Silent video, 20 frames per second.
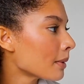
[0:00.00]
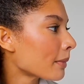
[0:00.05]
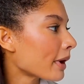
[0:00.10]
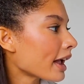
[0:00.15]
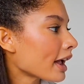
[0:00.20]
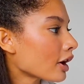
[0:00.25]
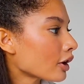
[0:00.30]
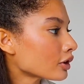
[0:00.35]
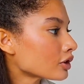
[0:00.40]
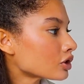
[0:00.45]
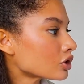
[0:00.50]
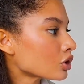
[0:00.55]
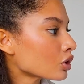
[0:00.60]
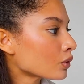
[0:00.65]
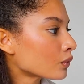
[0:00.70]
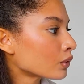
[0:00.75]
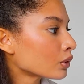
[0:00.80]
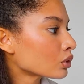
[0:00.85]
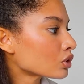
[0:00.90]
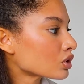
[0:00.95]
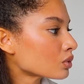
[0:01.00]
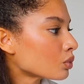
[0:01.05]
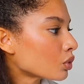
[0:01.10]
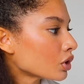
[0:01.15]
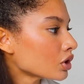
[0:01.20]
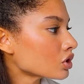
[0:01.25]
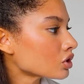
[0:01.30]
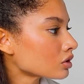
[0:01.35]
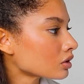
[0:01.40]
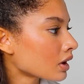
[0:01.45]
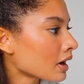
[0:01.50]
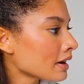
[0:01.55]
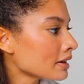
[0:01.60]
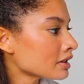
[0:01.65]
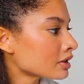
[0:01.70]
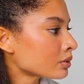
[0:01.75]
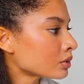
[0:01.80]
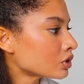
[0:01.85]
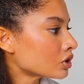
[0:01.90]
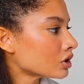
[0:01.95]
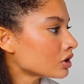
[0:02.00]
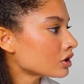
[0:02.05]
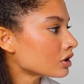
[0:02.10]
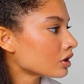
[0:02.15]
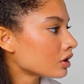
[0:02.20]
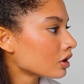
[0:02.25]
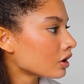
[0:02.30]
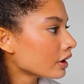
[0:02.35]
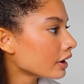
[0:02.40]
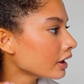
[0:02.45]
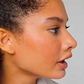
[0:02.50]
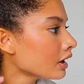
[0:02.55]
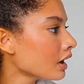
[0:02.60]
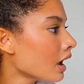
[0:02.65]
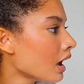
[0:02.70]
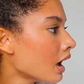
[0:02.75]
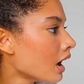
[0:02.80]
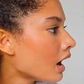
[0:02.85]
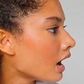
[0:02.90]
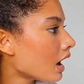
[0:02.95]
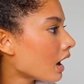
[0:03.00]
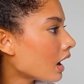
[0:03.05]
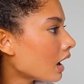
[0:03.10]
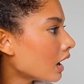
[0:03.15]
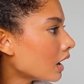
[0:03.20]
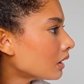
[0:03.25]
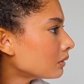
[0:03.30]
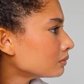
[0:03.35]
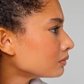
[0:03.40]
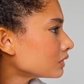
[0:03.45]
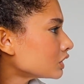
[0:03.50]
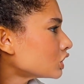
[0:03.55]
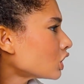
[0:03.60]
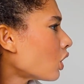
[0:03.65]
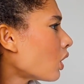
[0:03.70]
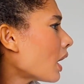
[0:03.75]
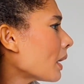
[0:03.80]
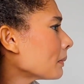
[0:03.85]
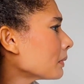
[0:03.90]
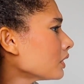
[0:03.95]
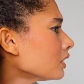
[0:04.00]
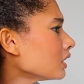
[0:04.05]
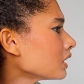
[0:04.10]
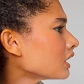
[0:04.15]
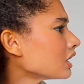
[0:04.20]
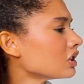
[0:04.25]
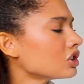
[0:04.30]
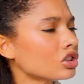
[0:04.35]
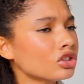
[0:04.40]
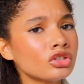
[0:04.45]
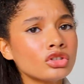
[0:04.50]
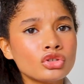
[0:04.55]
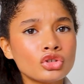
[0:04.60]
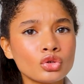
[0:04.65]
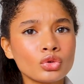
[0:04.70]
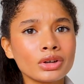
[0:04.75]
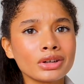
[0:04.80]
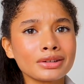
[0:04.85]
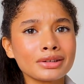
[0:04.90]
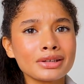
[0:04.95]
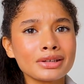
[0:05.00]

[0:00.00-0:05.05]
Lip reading: My hair still feels moisturized, which is good. So I'm gonna continue doing